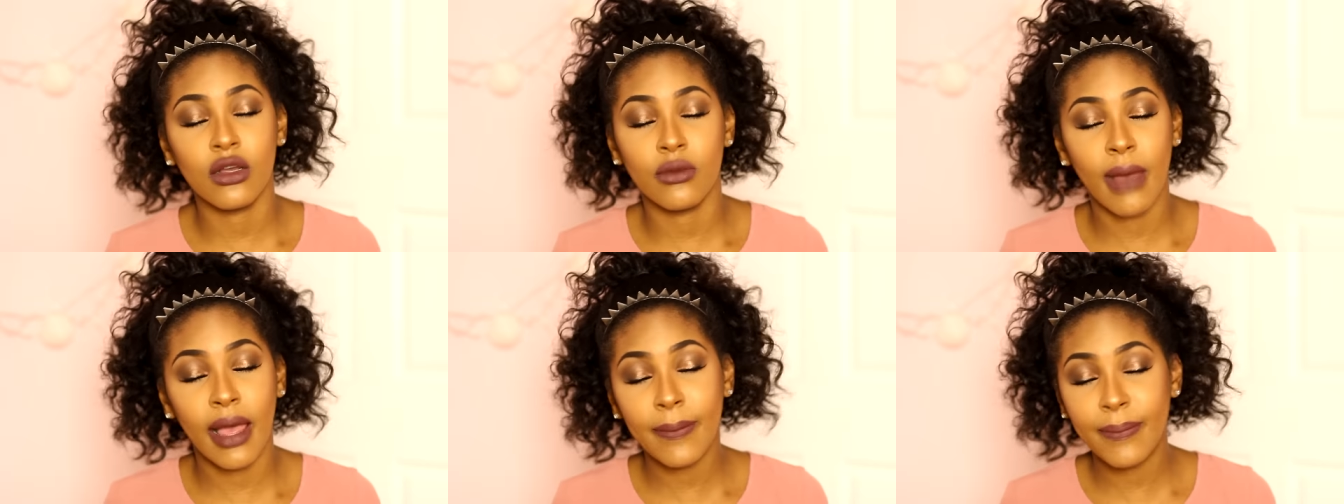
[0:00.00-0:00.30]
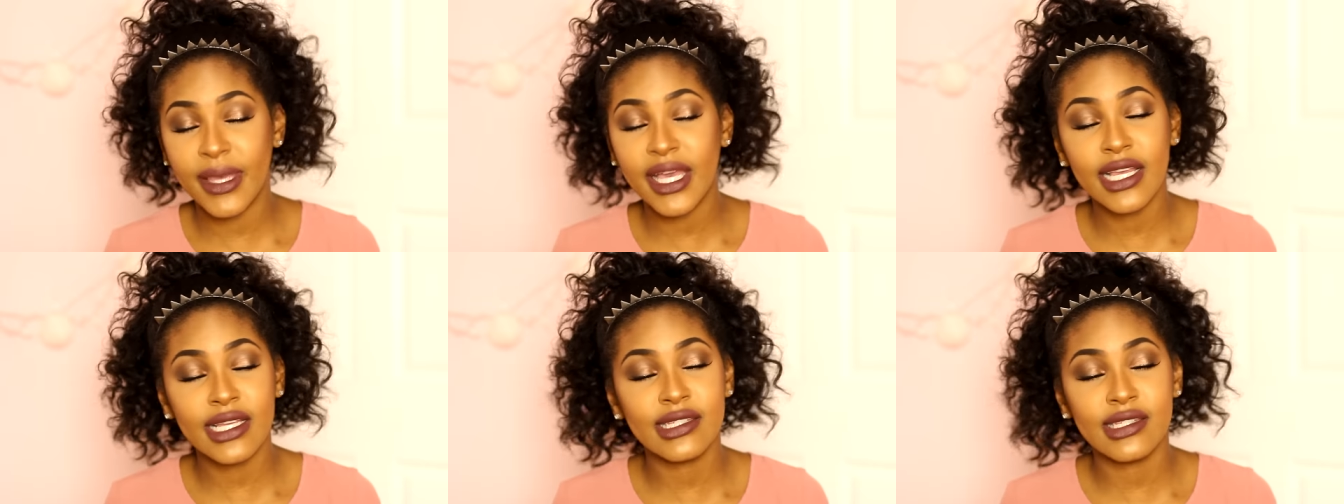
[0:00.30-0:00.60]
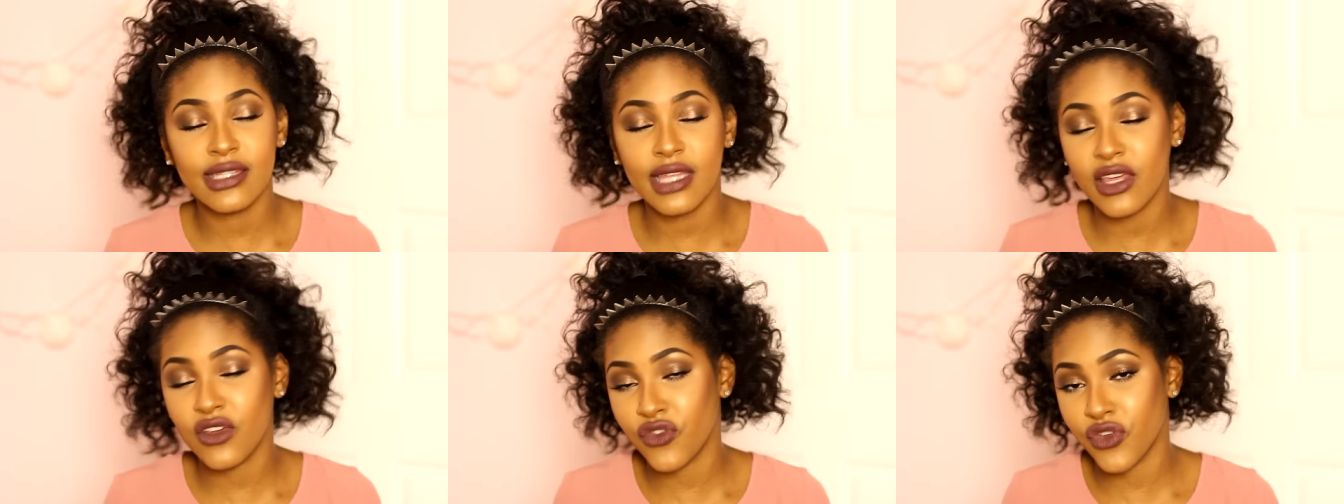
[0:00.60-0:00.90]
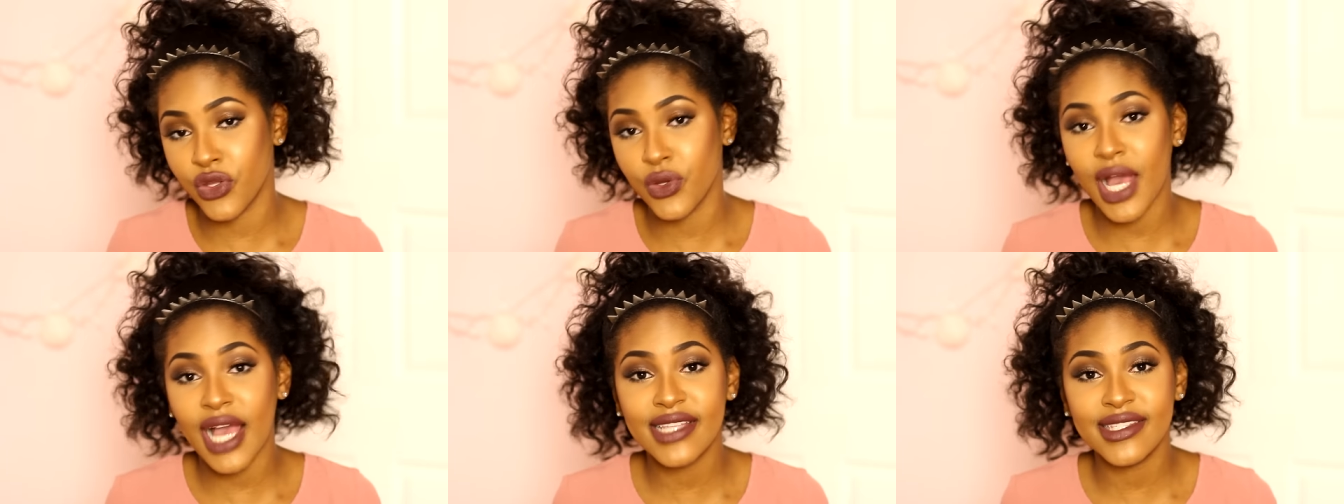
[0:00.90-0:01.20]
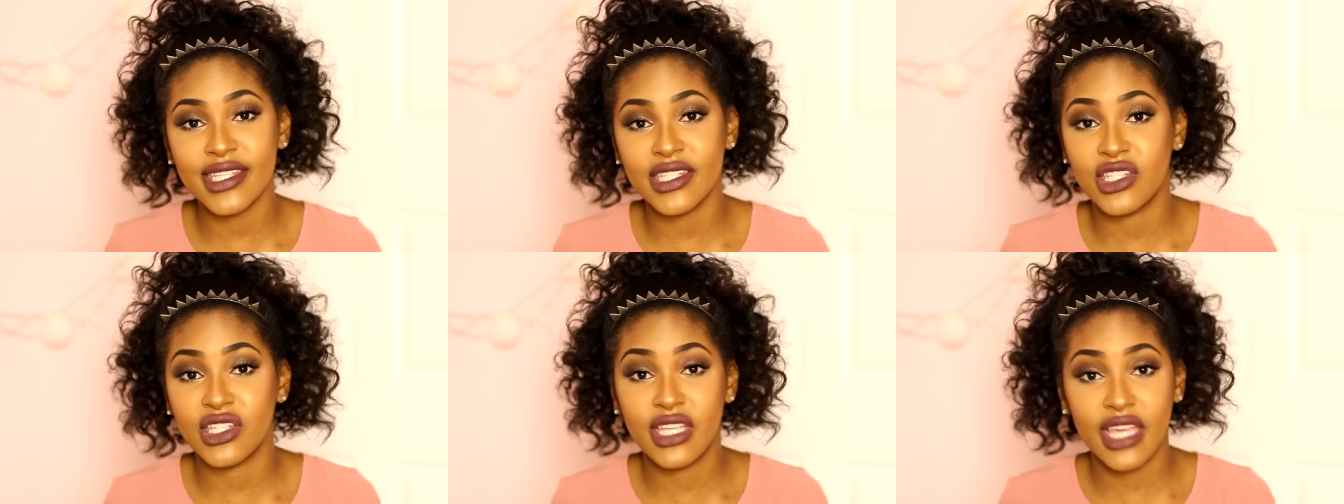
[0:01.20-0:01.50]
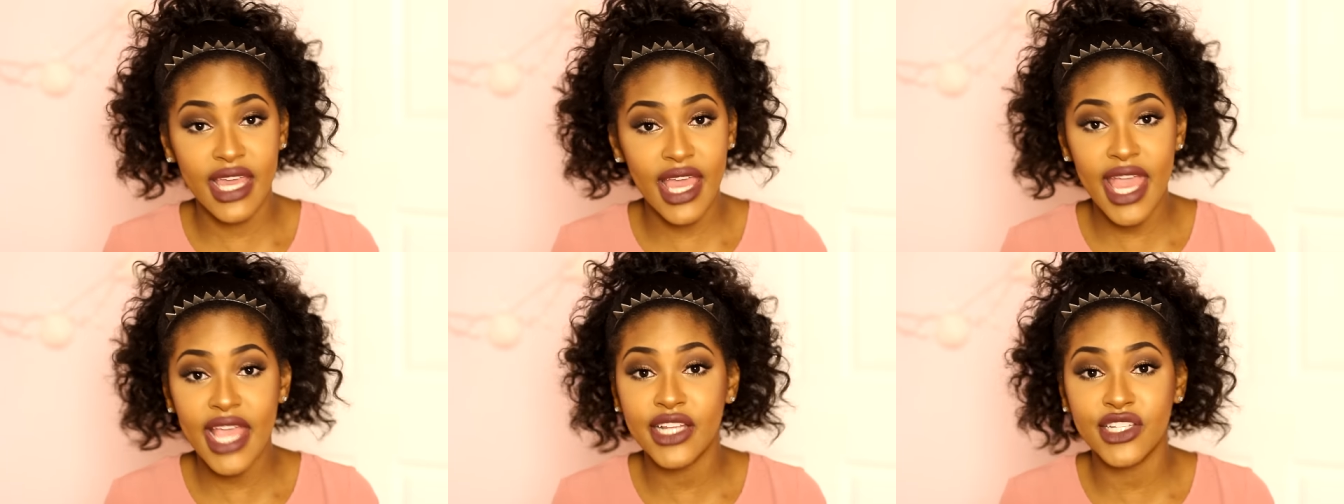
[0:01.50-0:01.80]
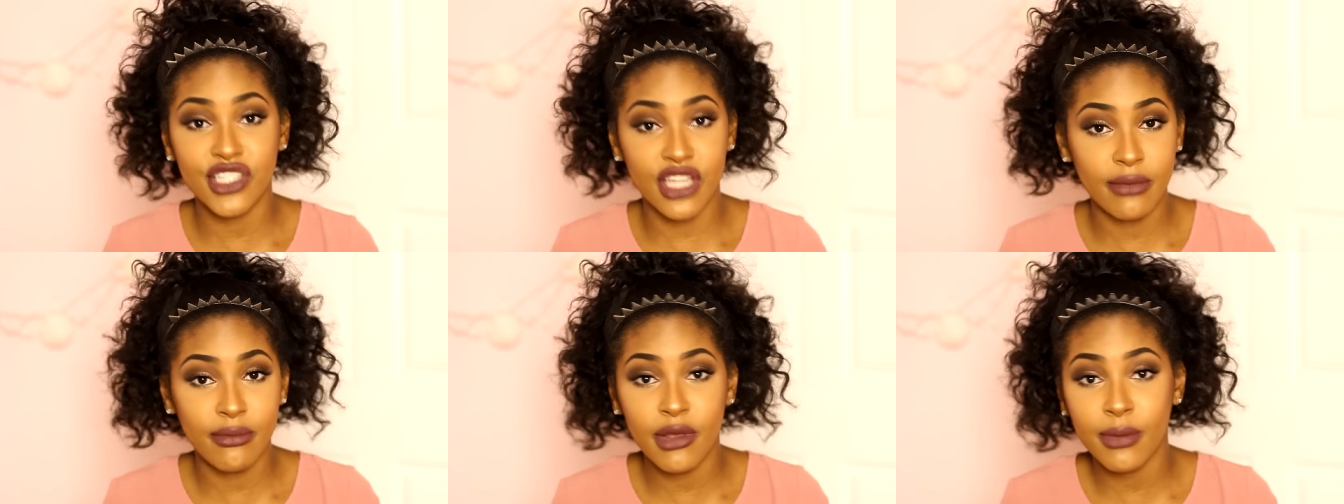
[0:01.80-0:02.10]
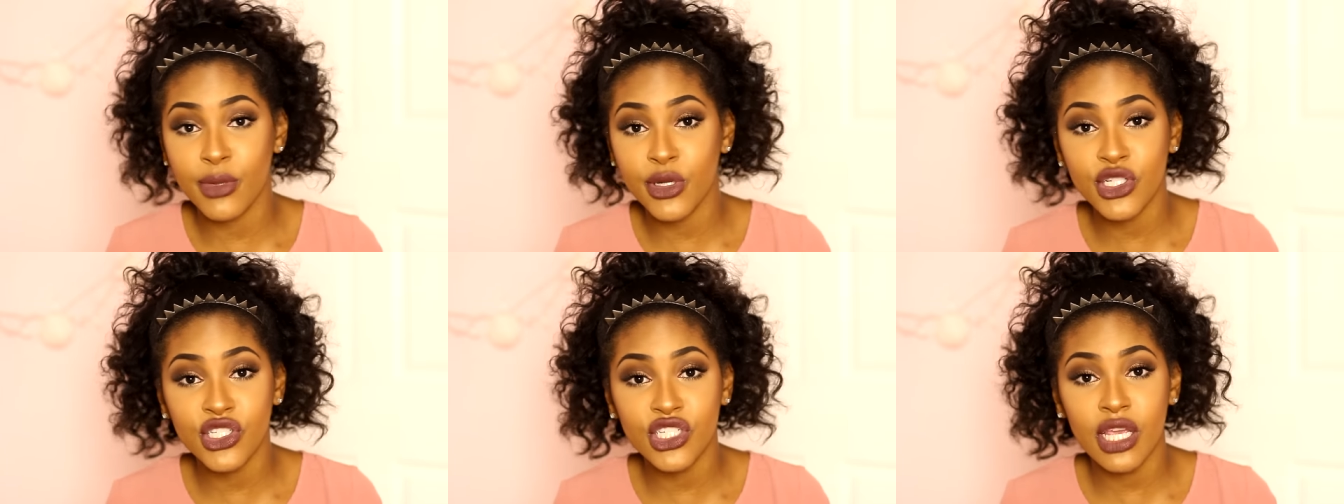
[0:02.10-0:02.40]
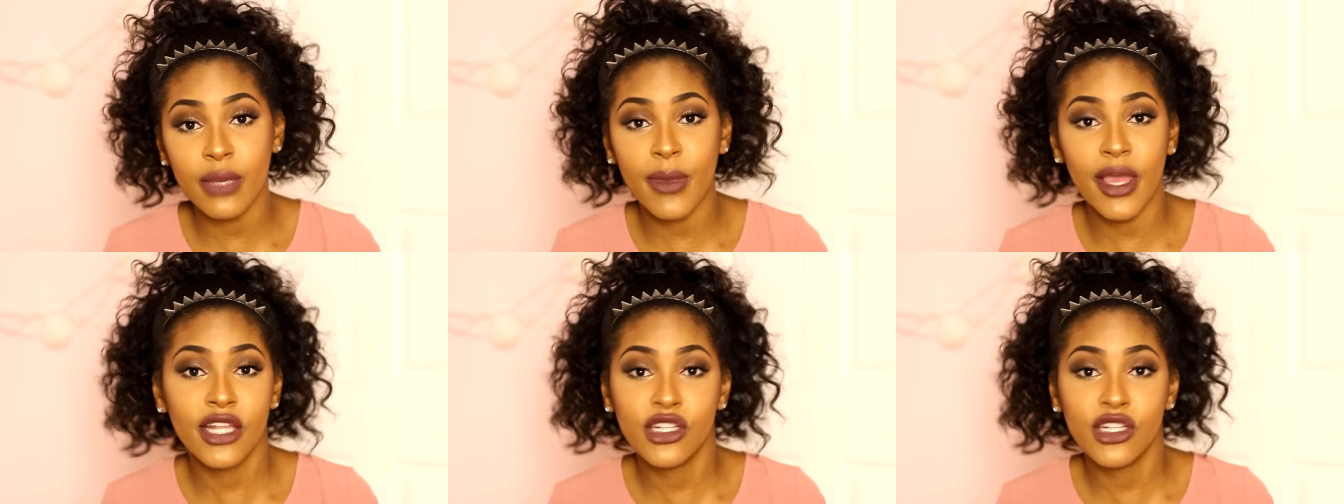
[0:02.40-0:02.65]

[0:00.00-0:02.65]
my biggest thing for you guys is get a gym membership